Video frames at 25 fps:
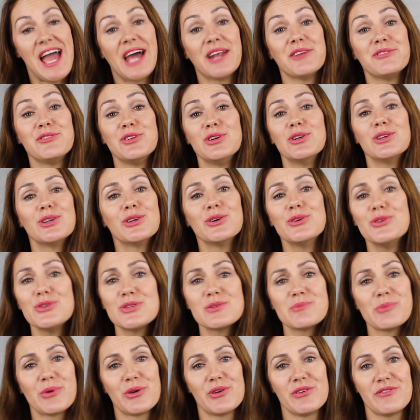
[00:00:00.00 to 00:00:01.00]
and if you
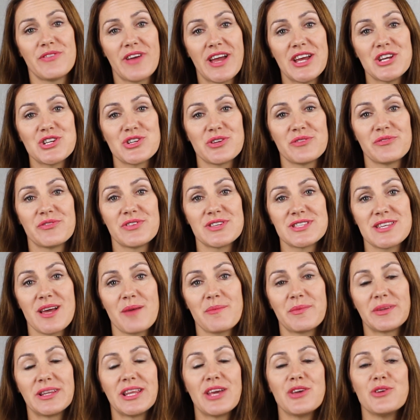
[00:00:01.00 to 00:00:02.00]
lose motivation for
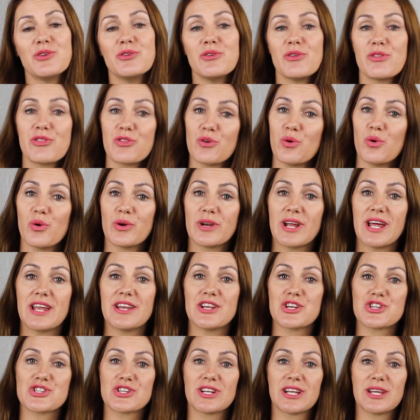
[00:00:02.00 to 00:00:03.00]
something that you thought
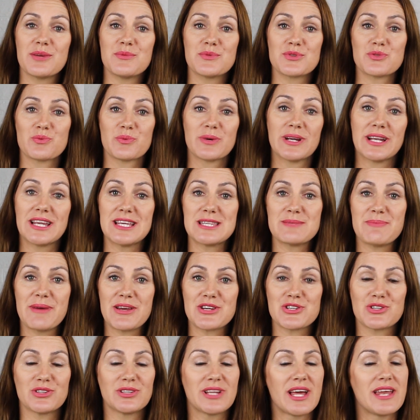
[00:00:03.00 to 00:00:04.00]
initially was really
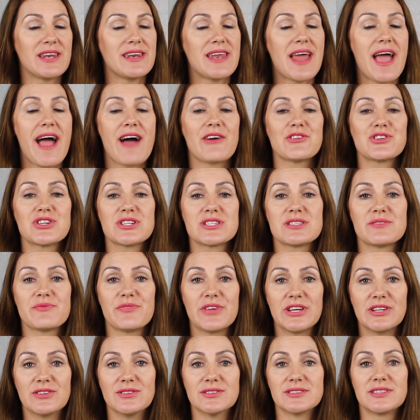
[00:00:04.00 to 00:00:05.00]
special and now just
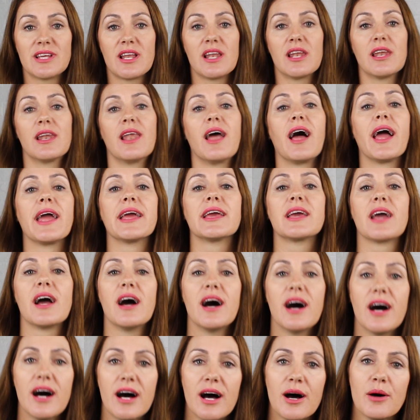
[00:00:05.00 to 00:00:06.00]
feels like
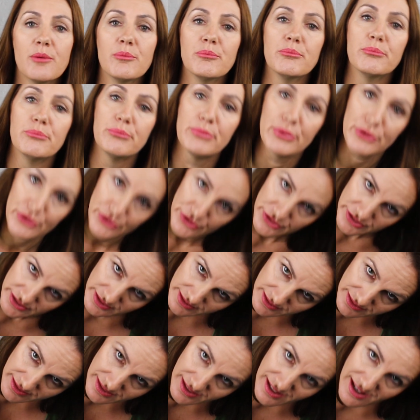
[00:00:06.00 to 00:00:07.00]
a
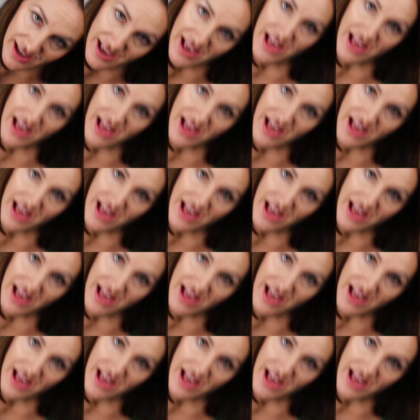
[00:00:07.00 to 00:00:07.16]
burden.